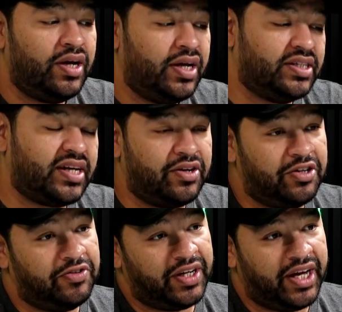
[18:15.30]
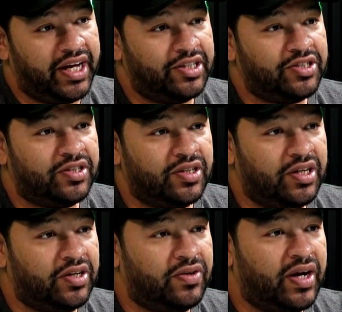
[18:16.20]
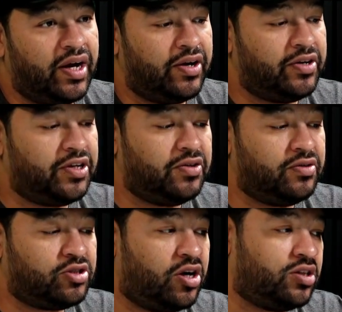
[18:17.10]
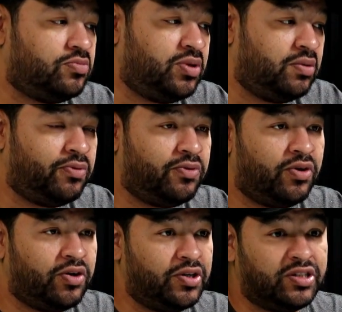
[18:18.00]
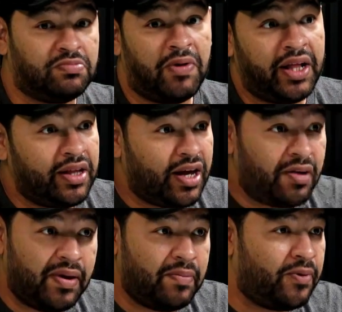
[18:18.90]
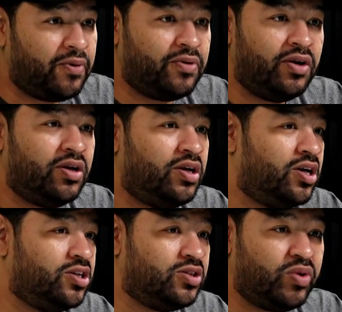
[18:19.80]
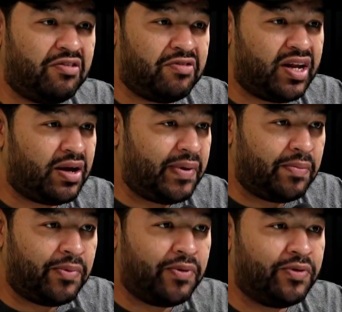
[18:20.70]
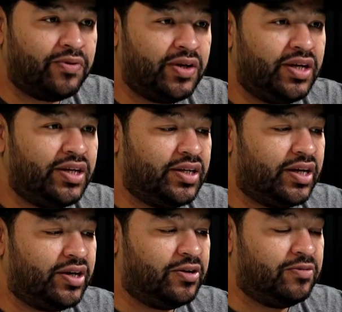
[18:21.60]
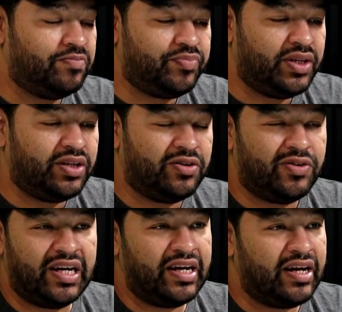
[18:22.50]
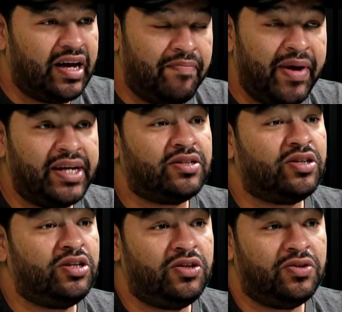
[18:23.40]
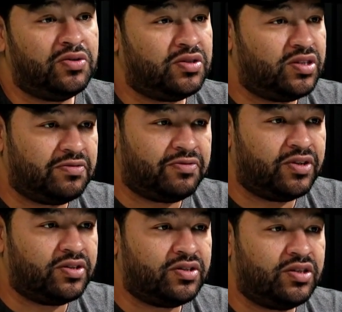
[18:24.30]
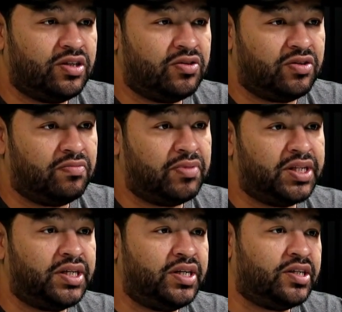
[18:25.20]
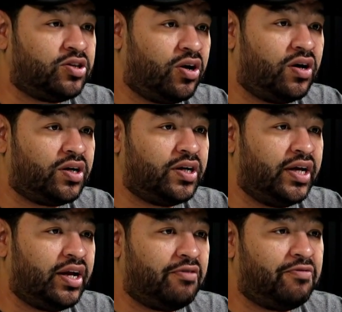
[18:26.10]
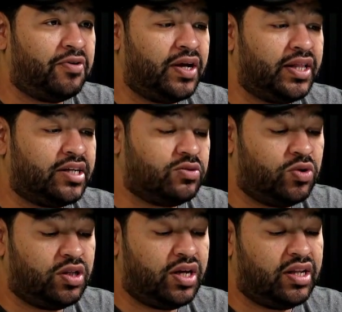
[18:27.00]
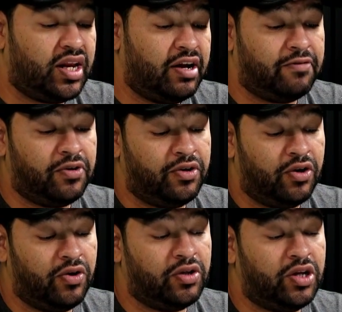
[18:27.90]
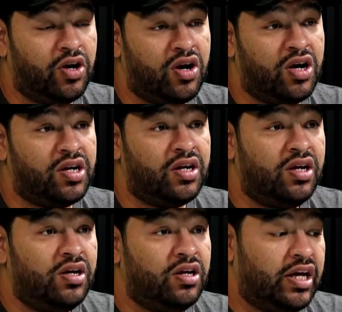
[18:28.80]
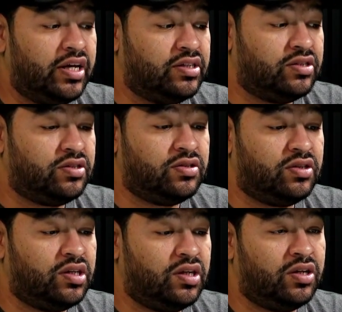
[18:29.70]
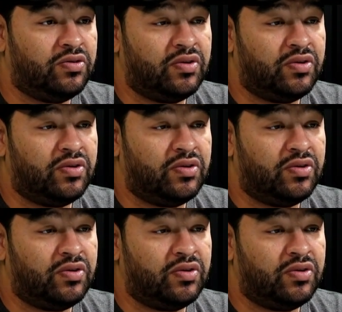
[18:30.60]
it's, how do you engage? You know, how do you talk to people? Are you smiling at people? Are you waving at people? You know, it makes a huge difference, you know, the ability to talk. And I feel like that's one thing that I've learned early on is, you know,